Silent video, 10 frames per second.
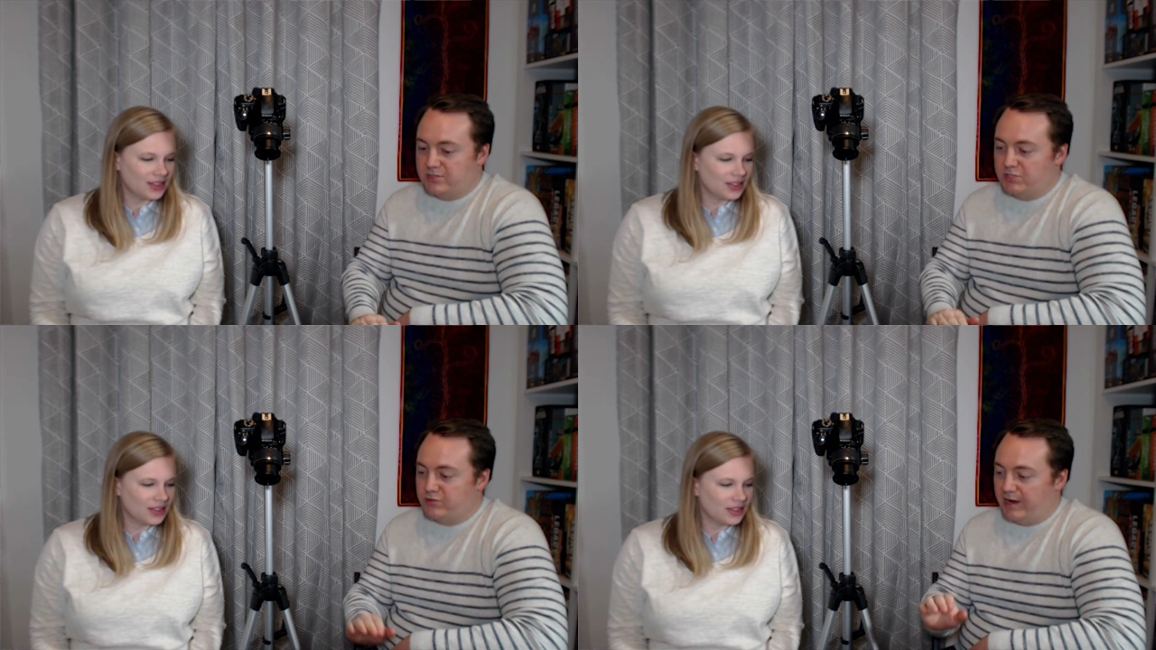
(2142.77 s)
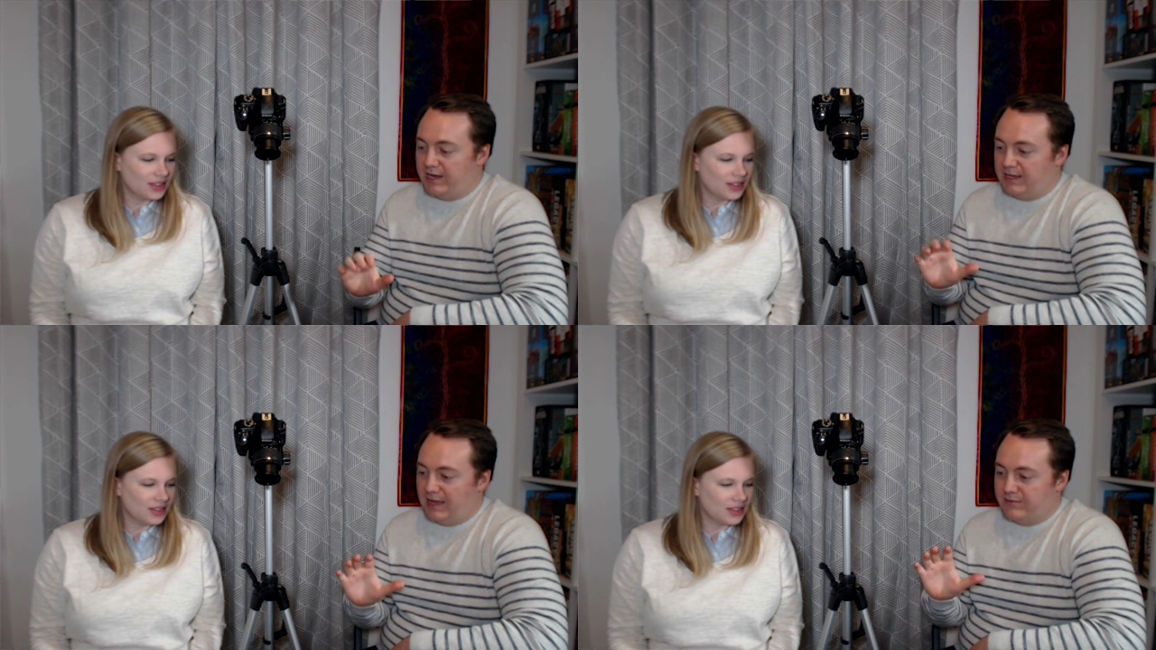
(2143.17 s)
Speaker 1: to try
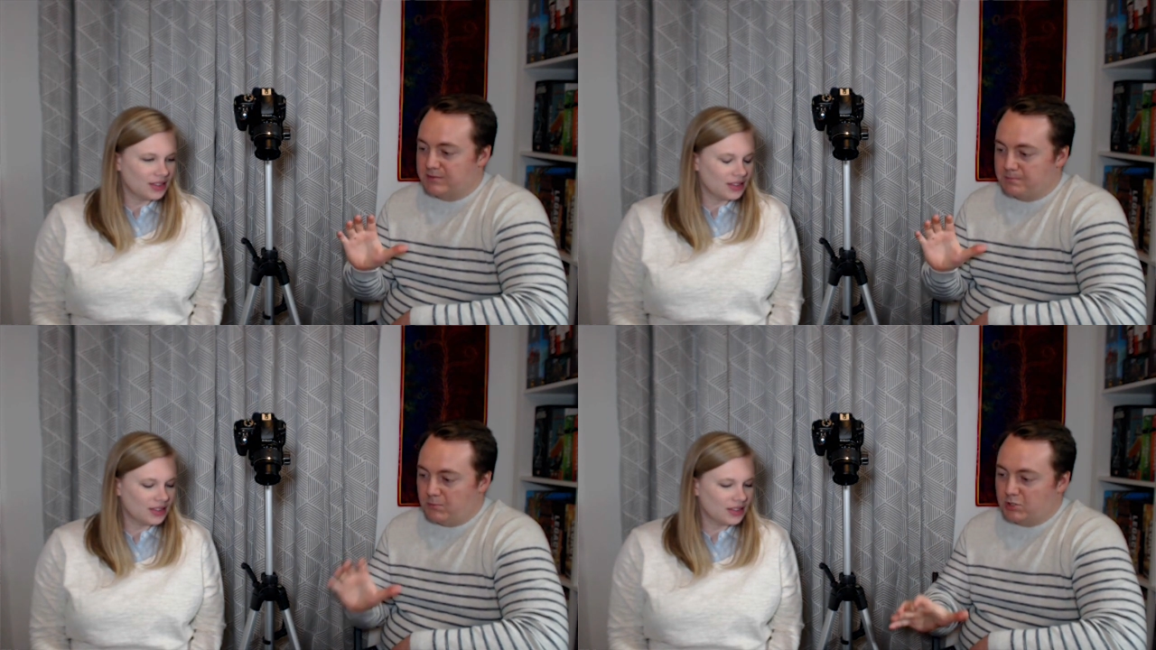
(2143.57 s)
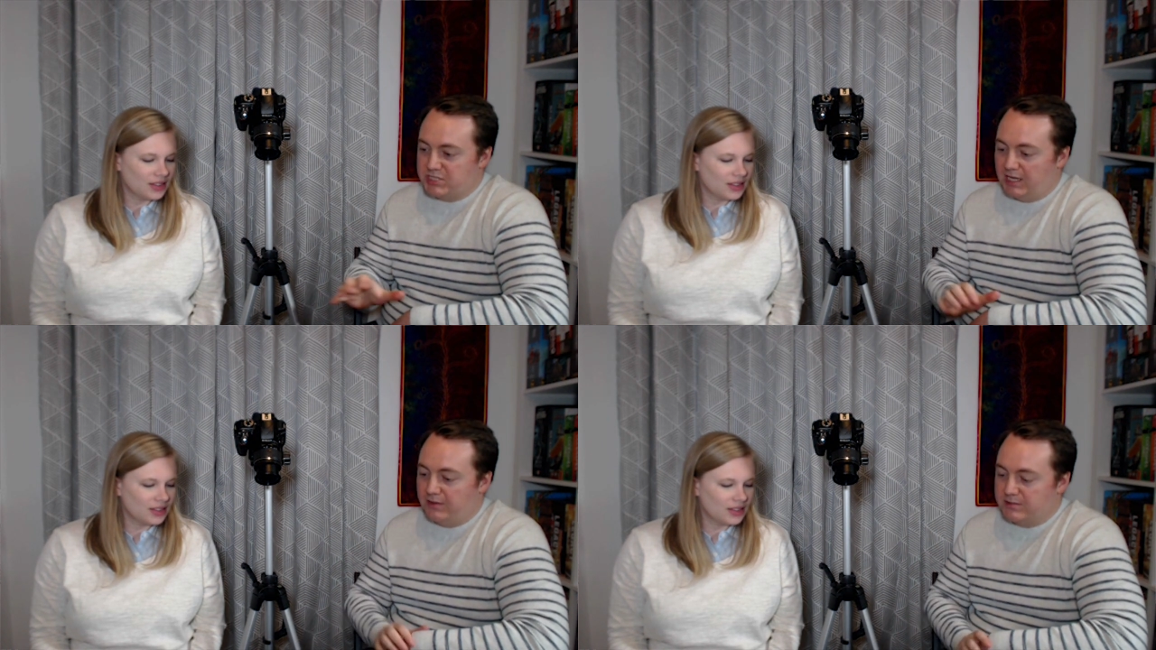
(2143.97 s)
and have as much
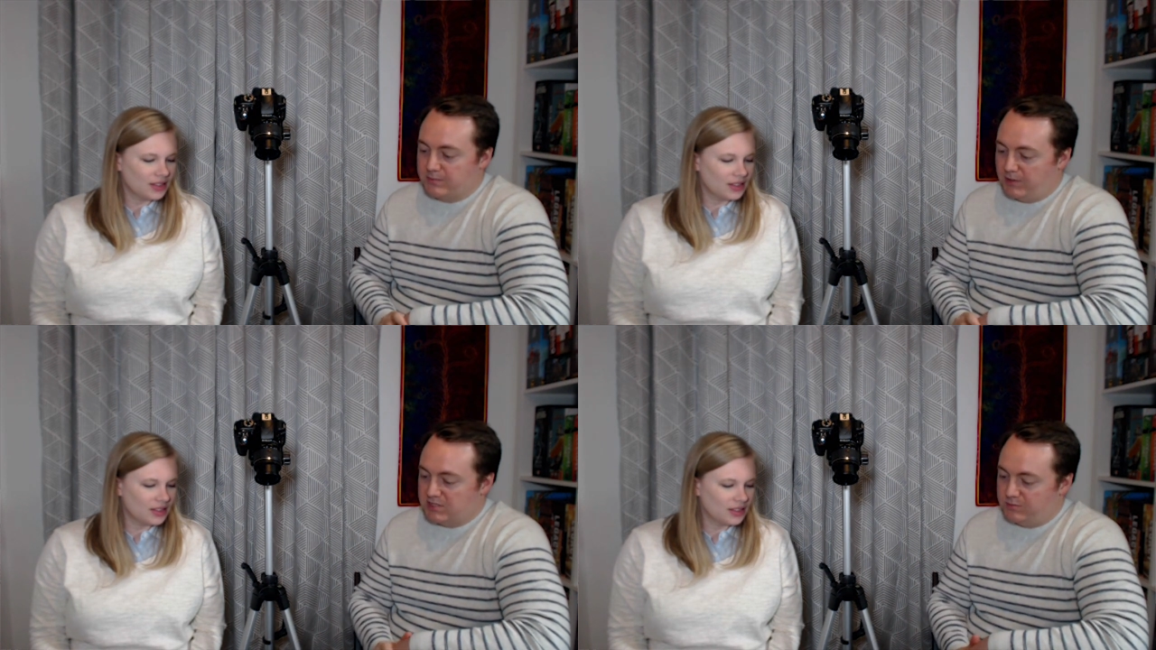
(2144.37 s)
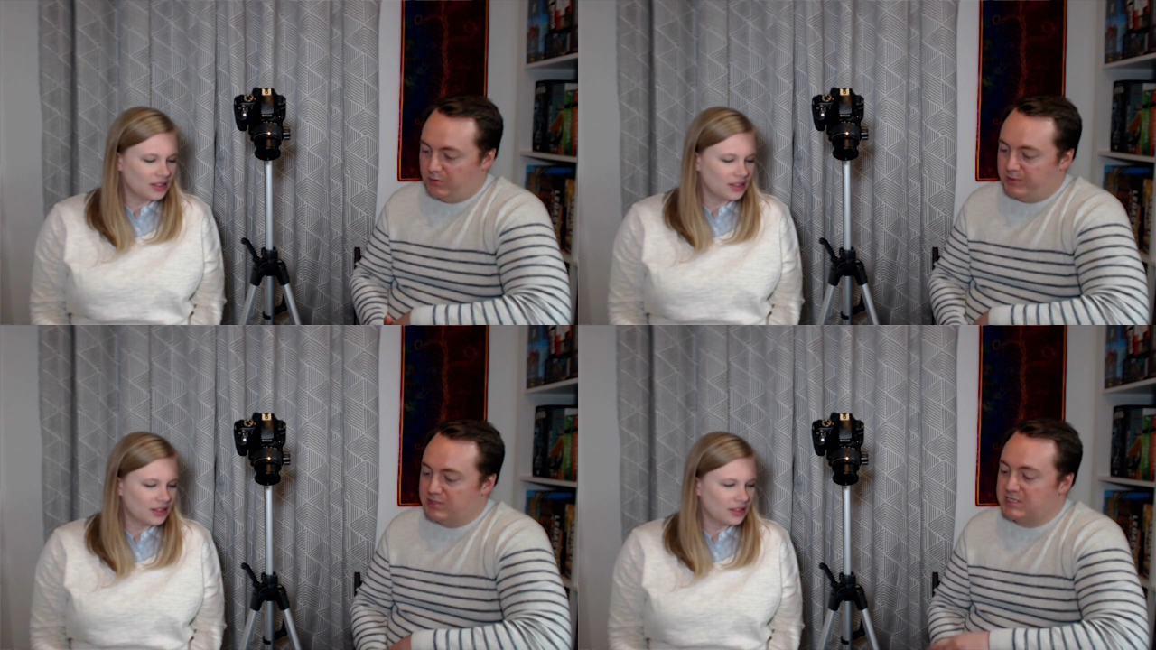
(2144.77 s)
health as
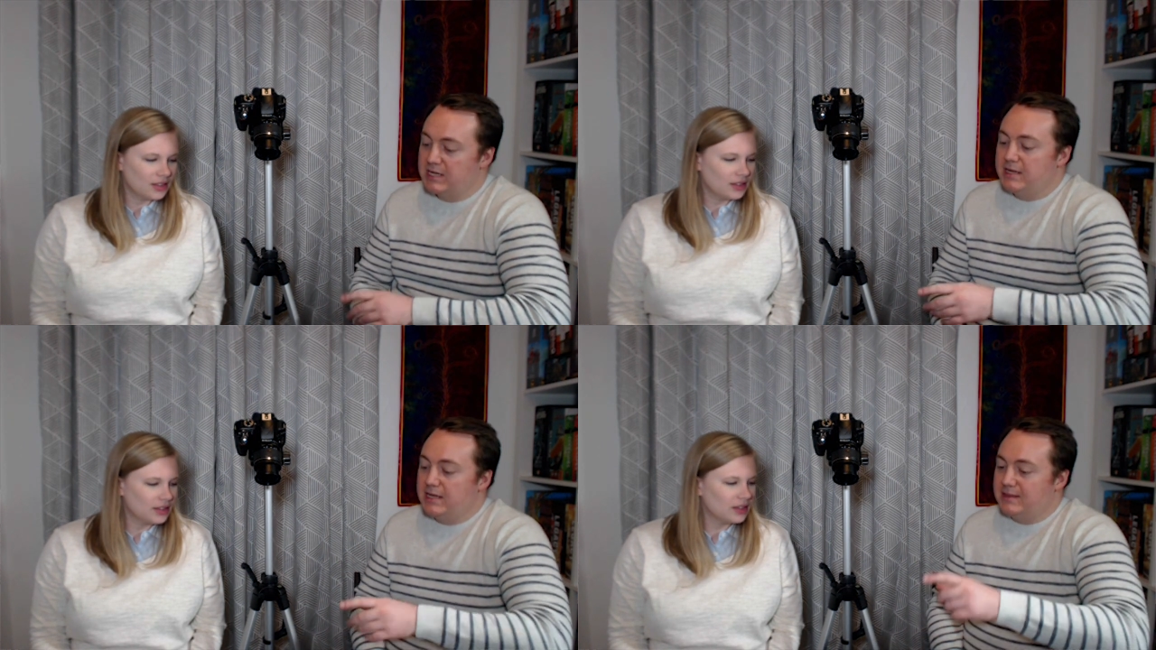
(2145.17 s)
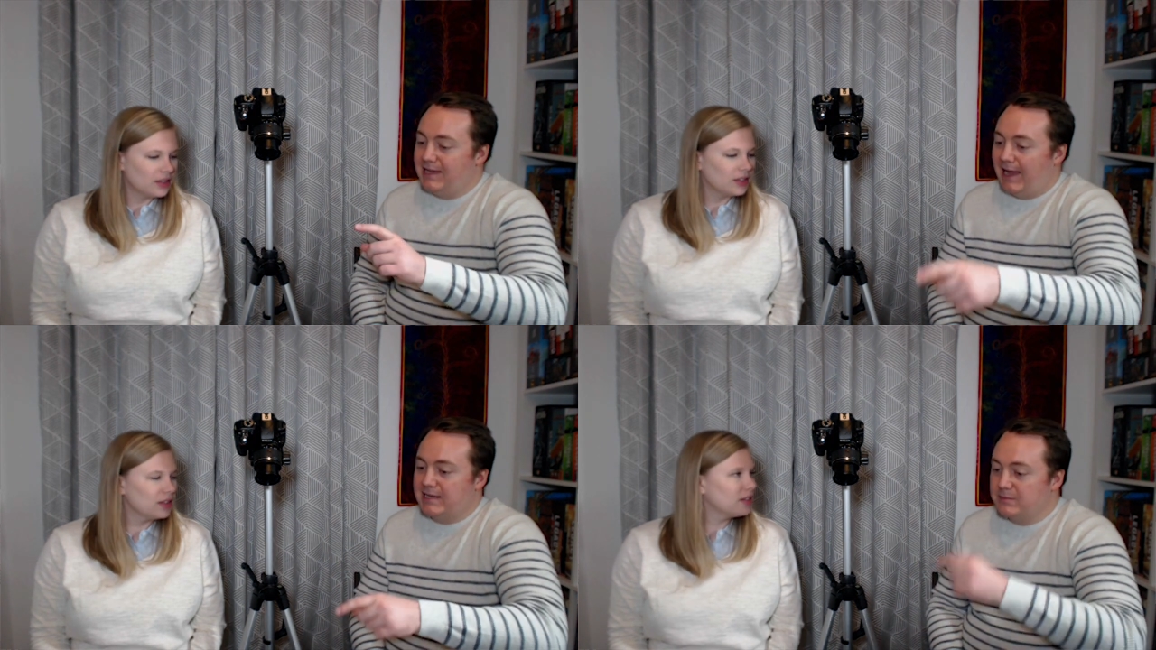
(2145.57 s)
possible because
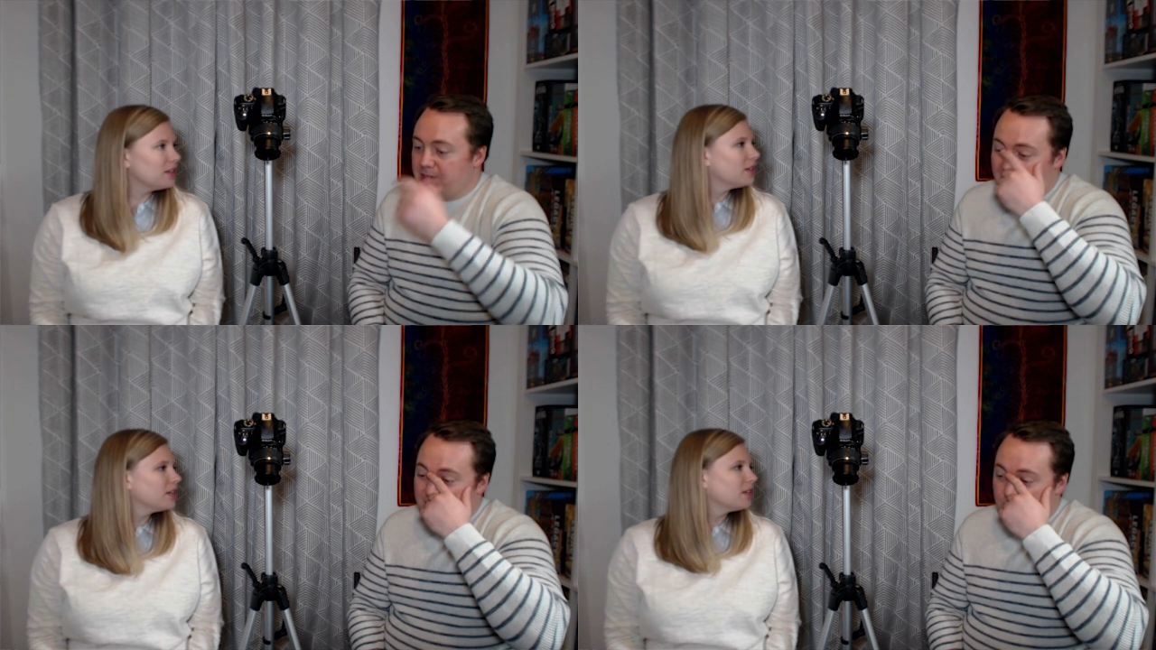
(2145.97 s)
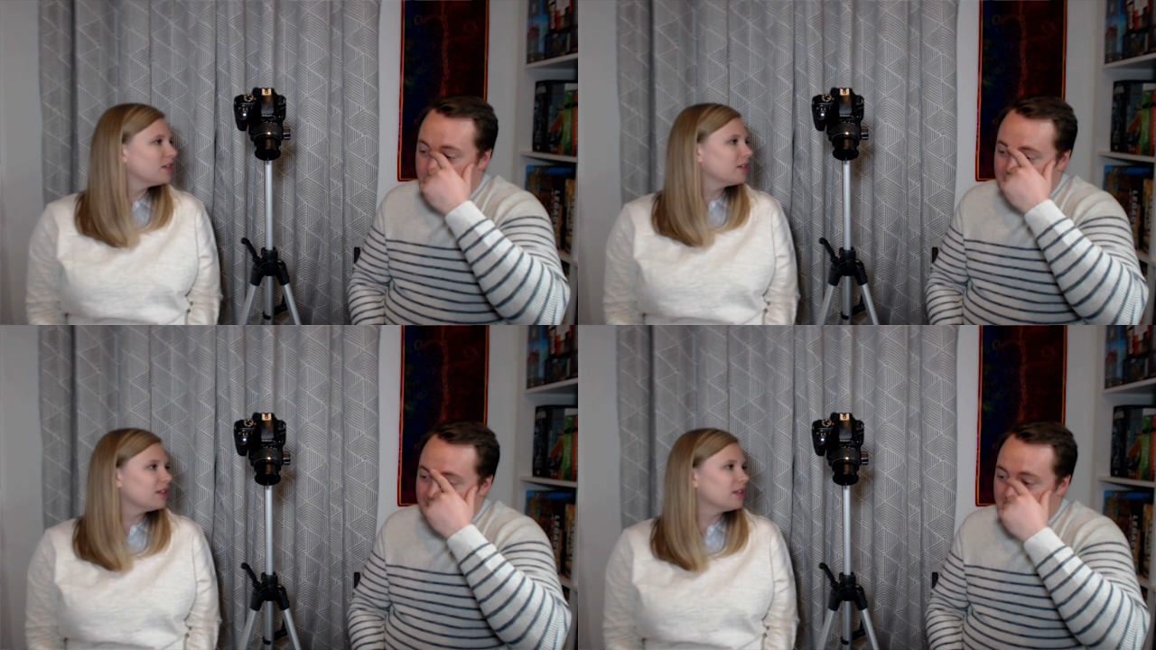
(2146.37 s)
the item card that
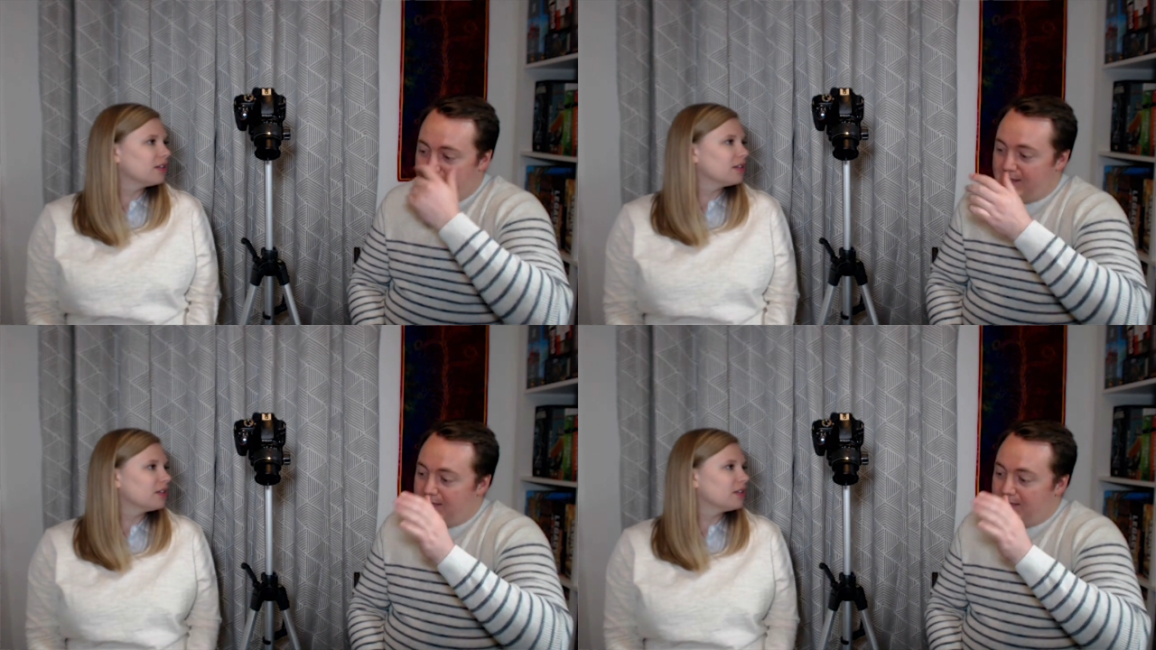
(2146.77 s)
we get,